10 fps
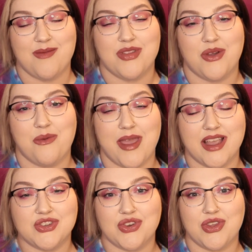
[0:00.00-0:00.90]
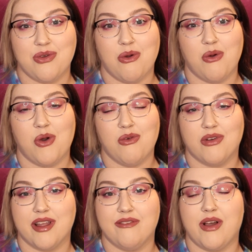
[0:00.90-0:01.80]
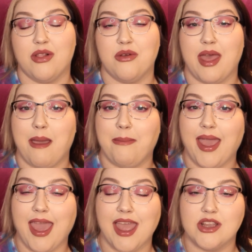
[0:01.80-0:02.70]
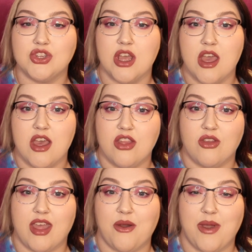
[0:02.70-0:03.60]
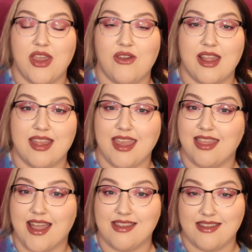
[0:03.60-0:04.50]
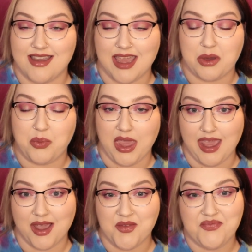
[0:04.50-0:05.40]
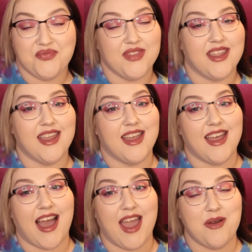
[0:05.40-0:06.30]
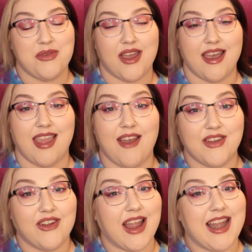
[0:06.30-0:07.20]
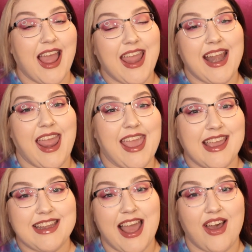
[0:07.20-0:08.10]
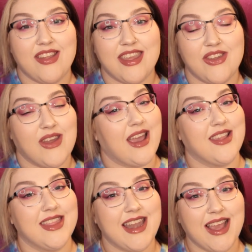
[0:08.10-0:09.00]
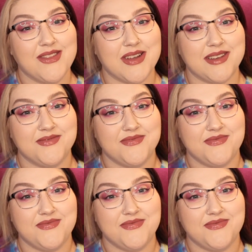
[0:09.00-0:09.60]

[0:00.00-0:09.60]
So make sure you go over and follow that page so that way you can see that sneak peek. I hope you guys have a great night, and I'll see you guys on the next one.